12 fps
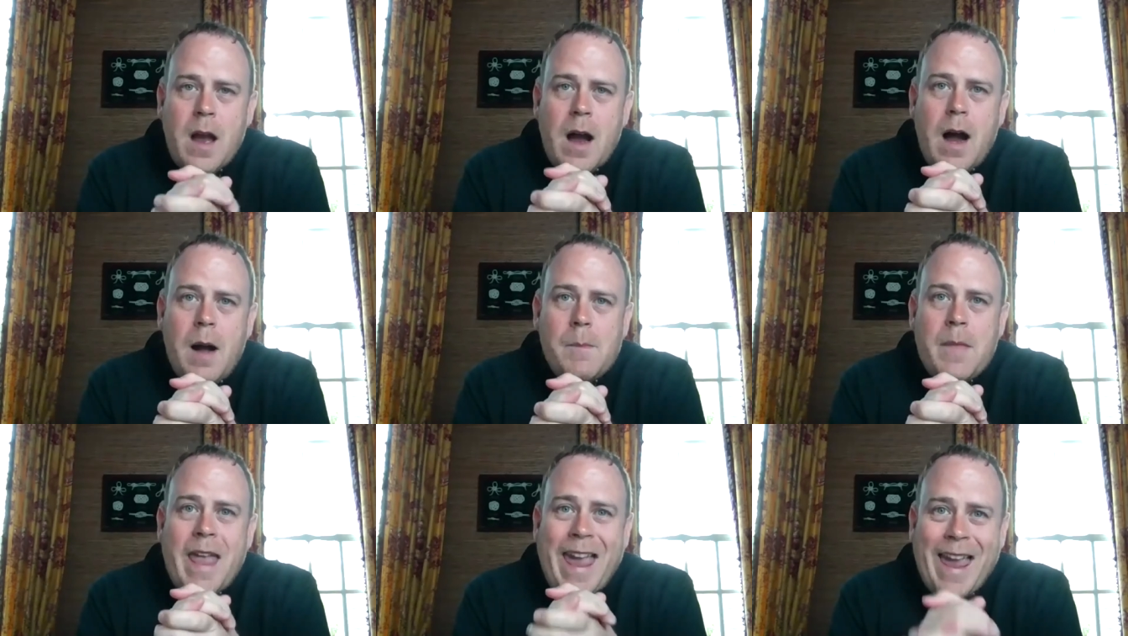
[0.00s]

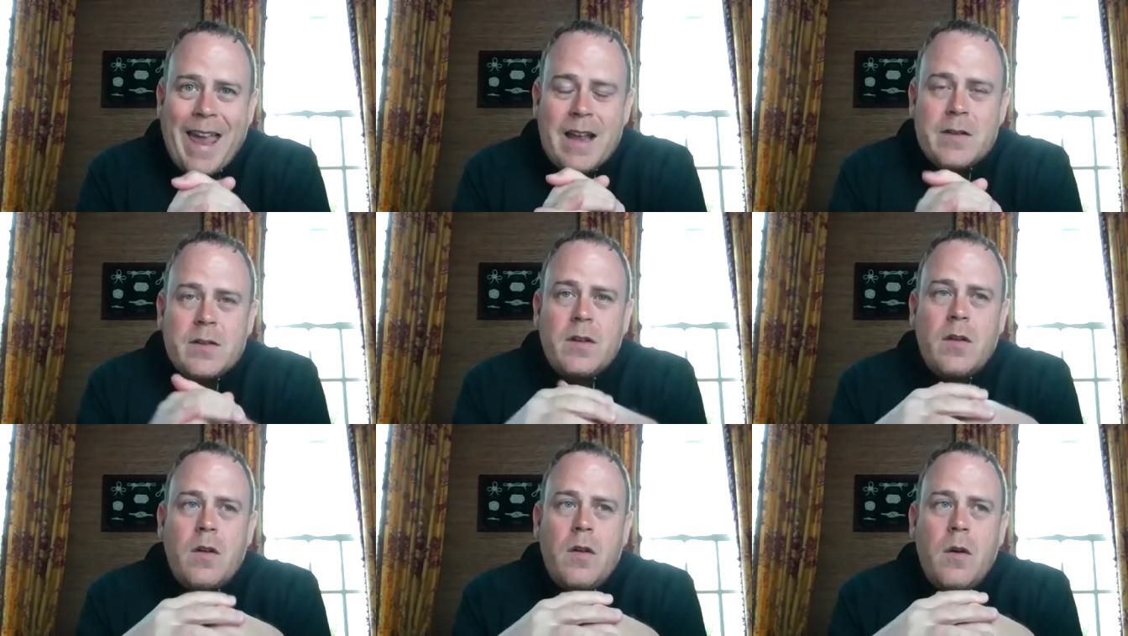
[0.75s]
Um, and
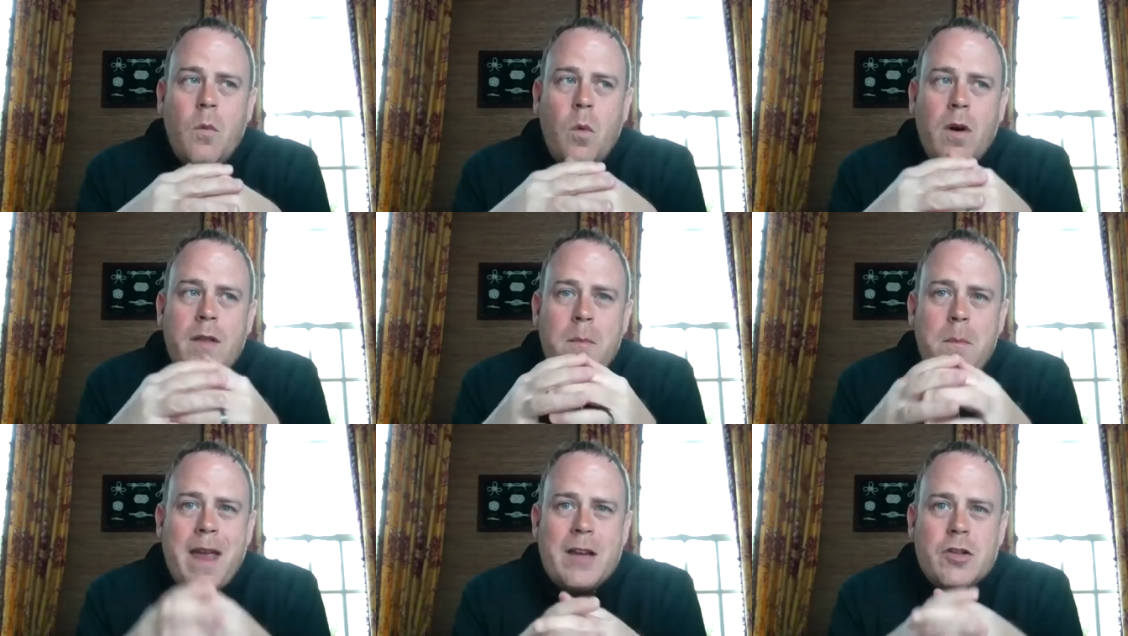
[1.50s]
one of
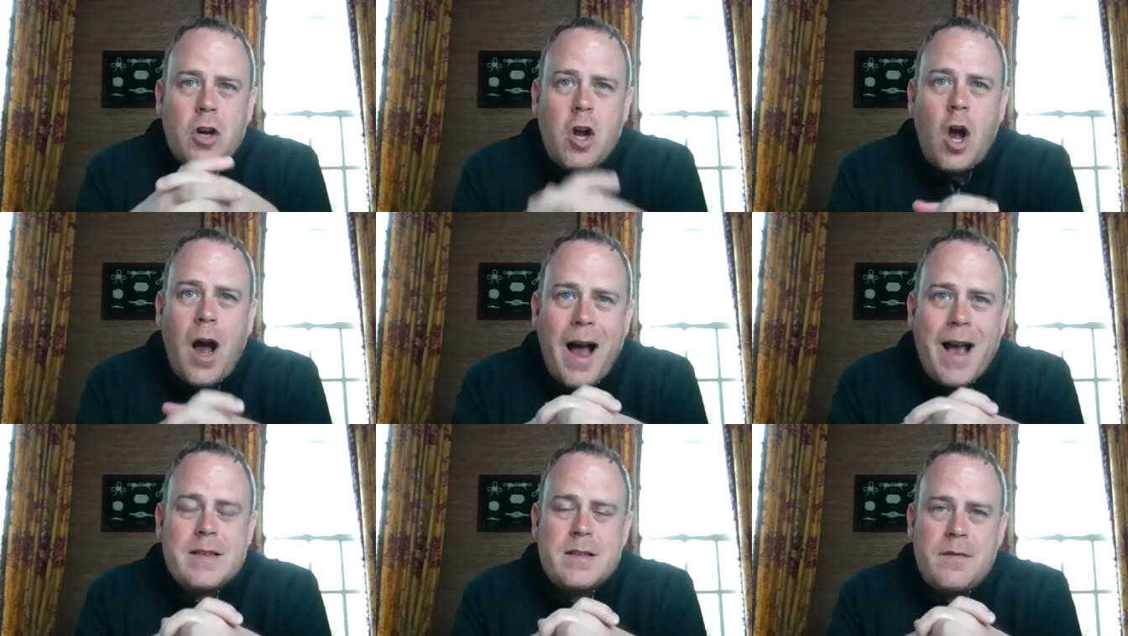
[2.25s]
the major
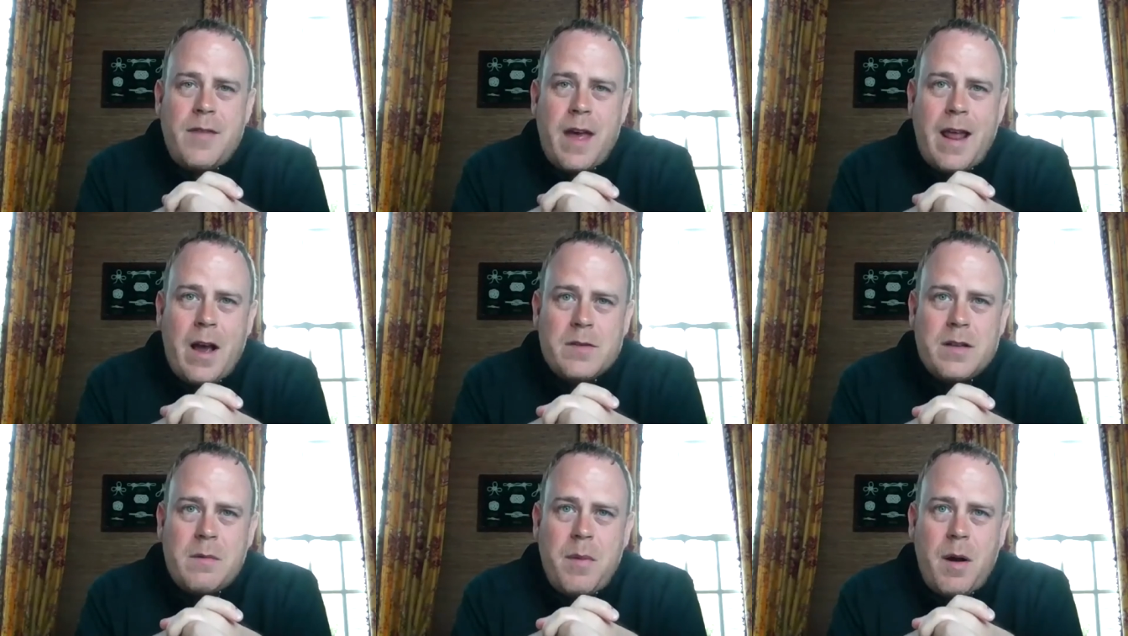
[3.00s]
causes of that
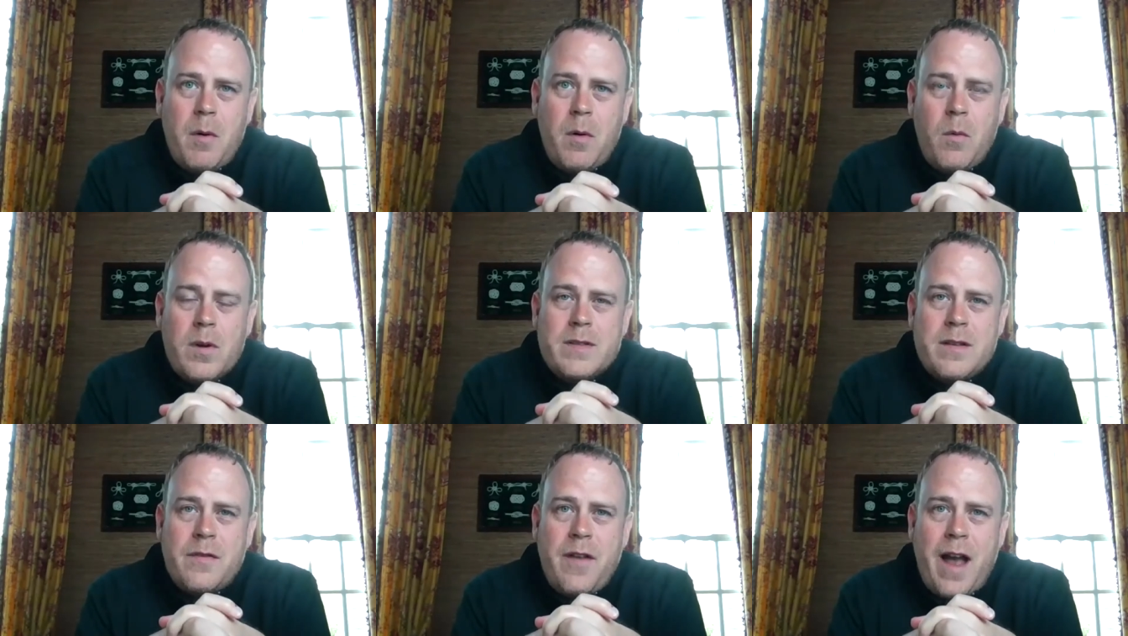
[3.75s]
housing bubble was
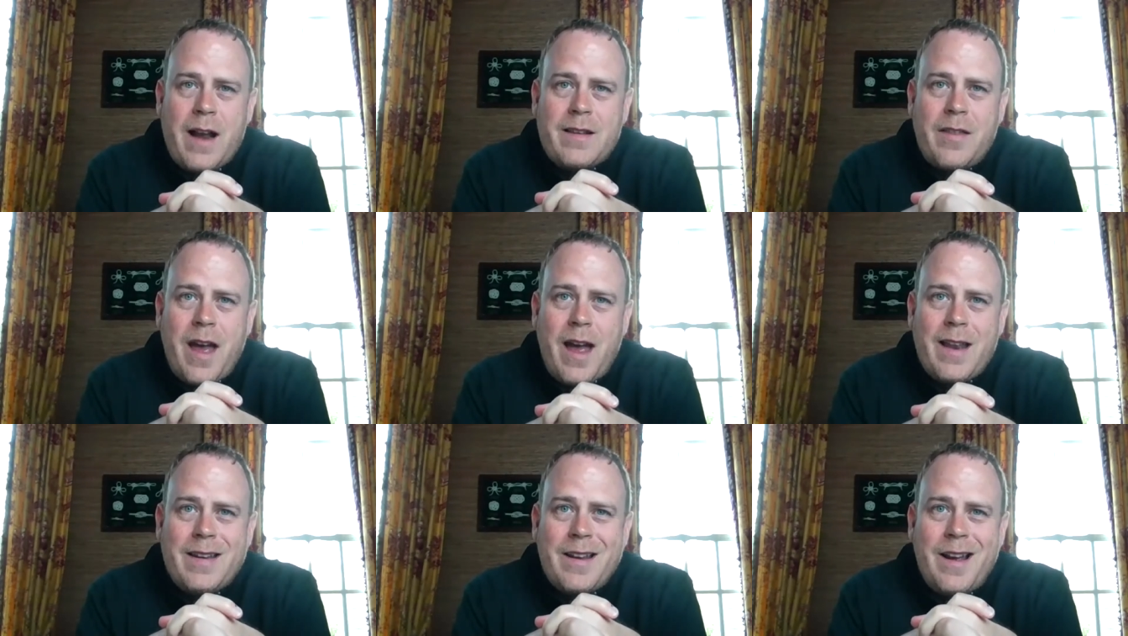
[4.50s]
the fact
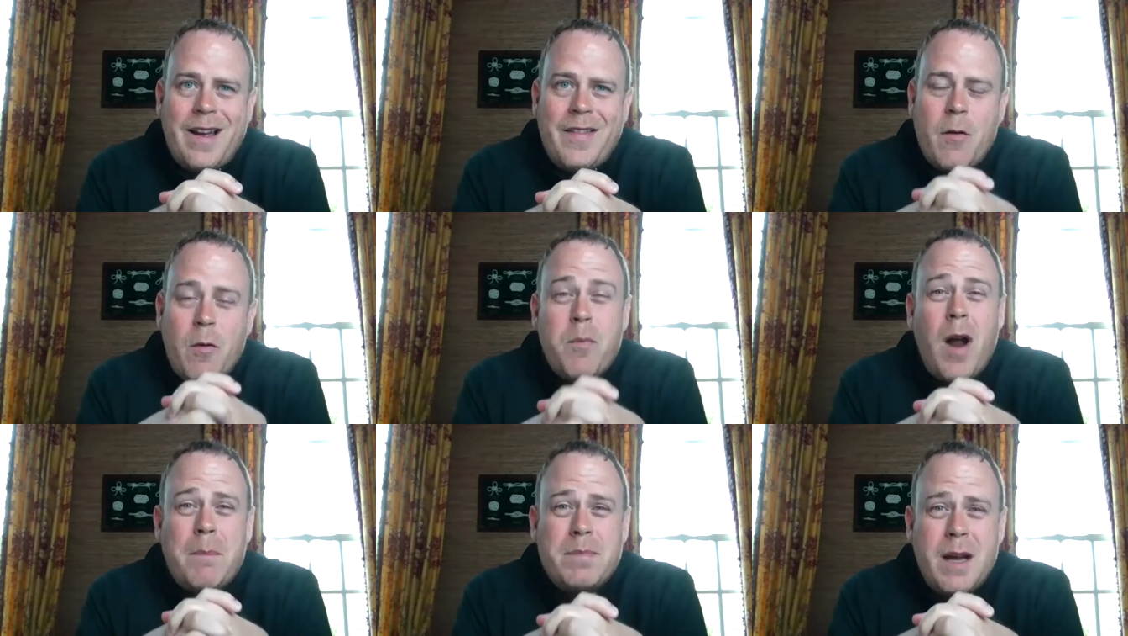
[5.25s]
that uh, they were
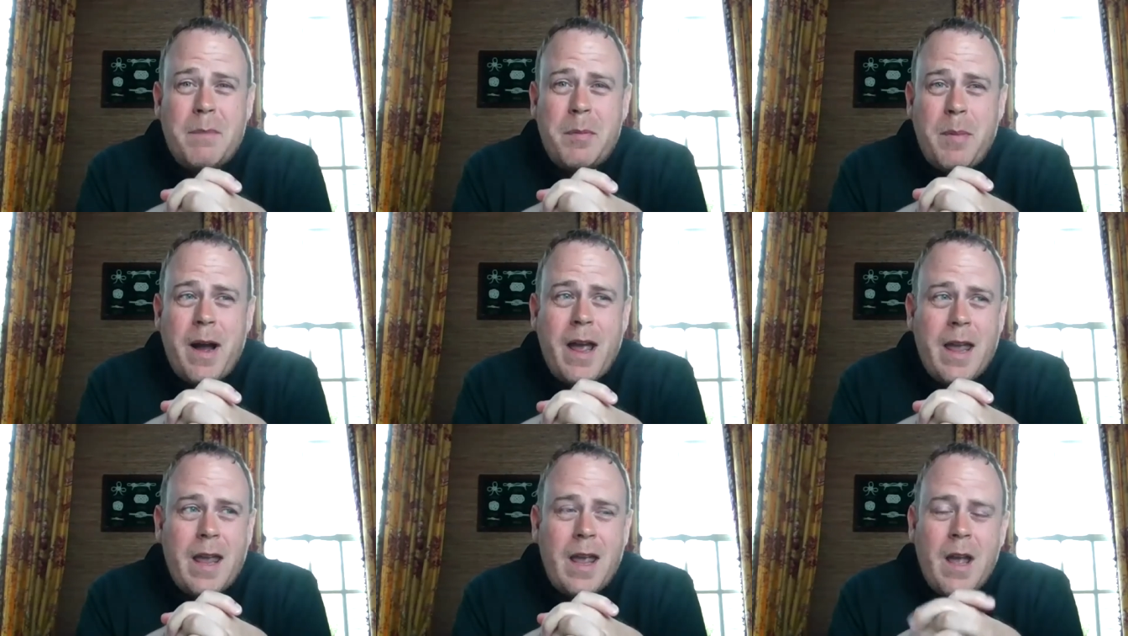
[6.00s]
propped up
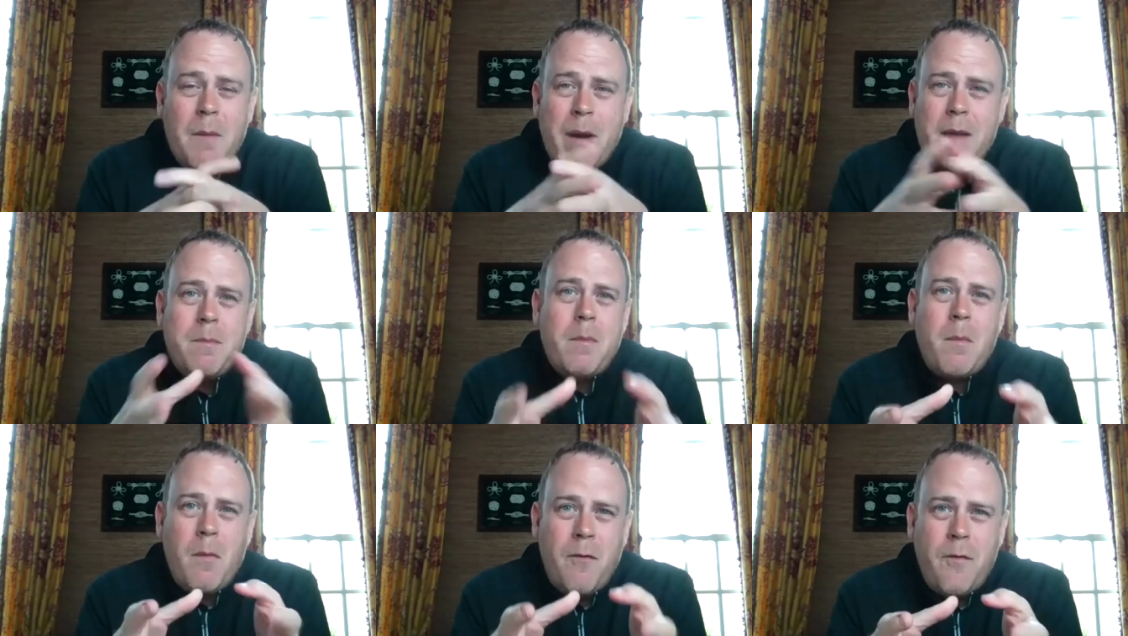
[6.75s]
by by
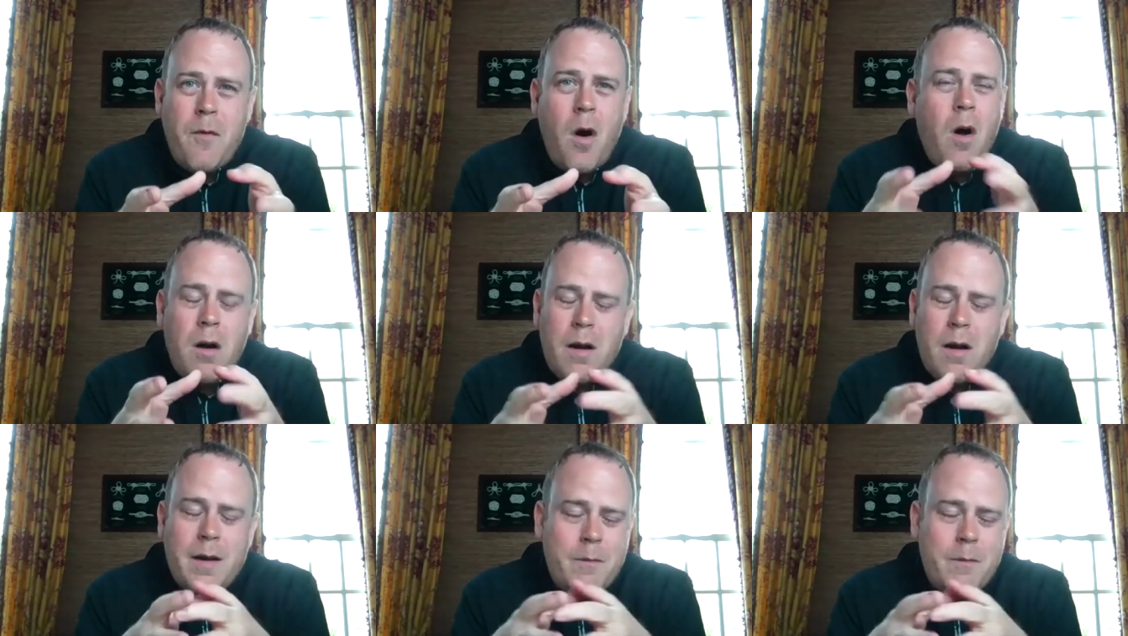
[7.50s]
uh,